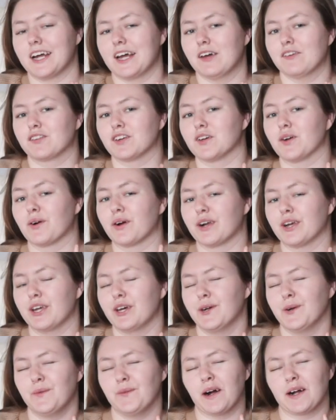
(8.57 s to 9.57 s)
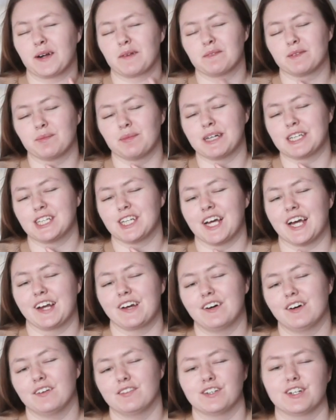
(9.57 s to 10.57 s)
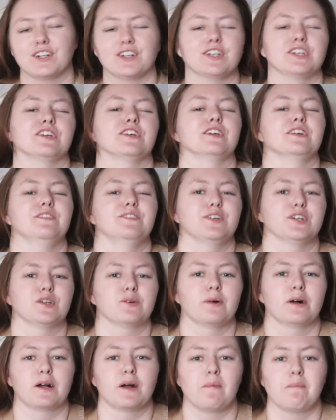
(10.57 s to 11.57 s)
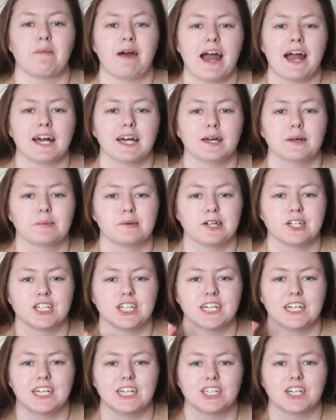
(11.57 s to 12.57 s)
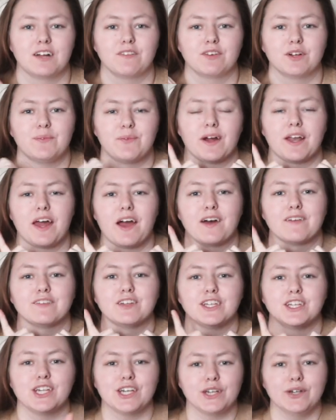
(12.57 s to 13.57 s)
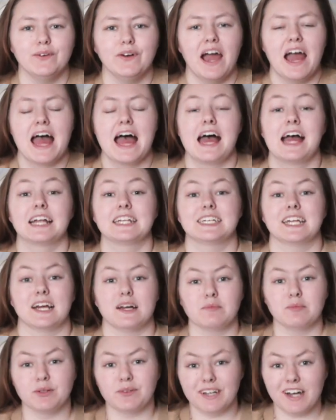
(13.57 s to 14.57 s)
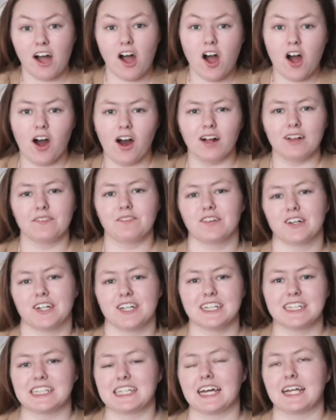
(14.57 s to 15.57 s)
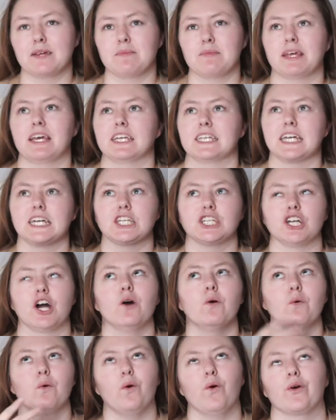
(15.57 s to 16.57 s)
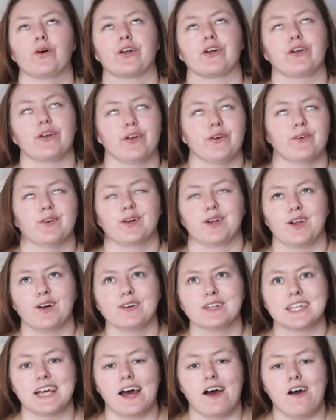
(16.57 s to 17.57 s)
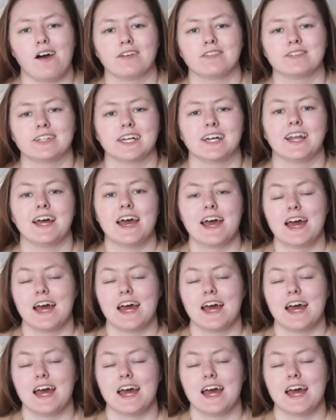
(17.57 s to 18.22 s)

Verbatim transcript: If you're new, welcome to my channel. If you're a returning viewer, welcome back. I appreciate each and every one of you. Today I'm doing a haul. I'm very excited because I don't order new clothes that often.